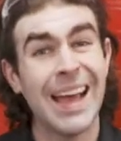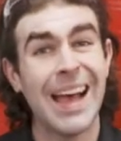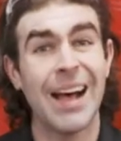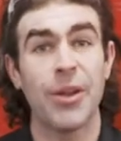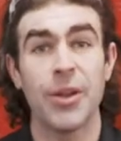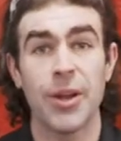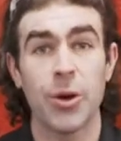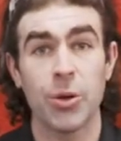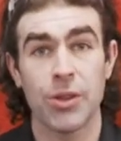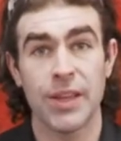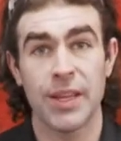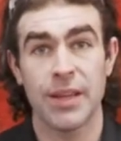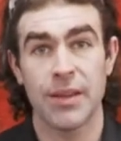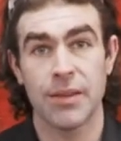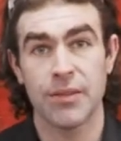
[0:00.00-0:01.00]
I'll know
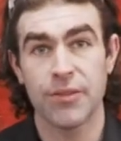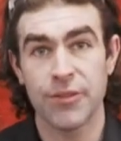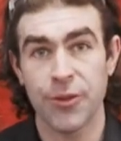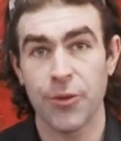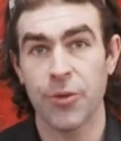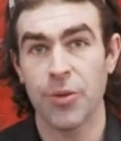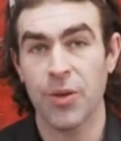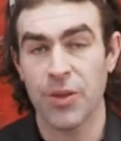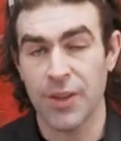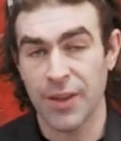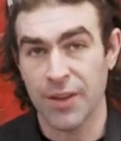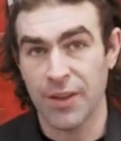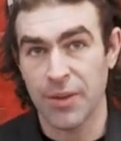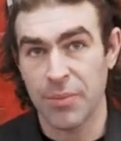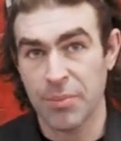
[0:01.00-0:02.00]
the
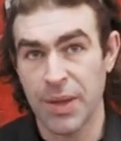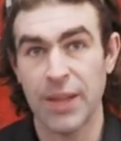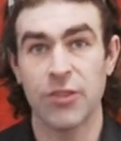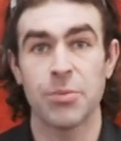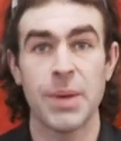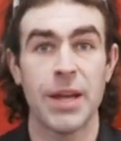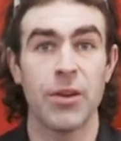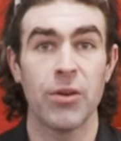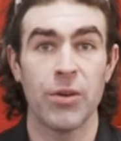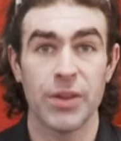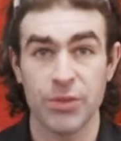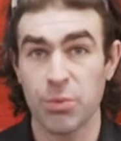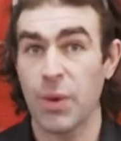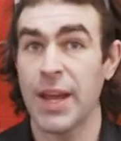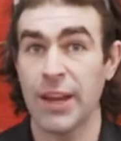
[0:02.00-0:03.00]
base metal
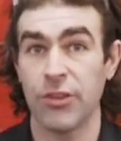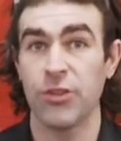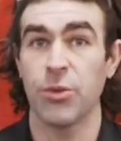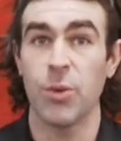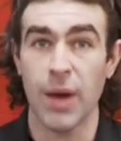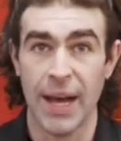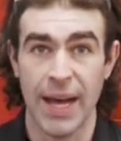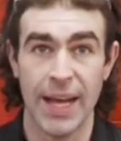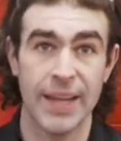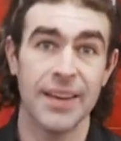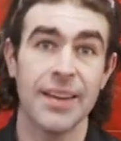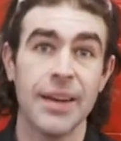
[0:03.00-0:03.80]
is way too hot.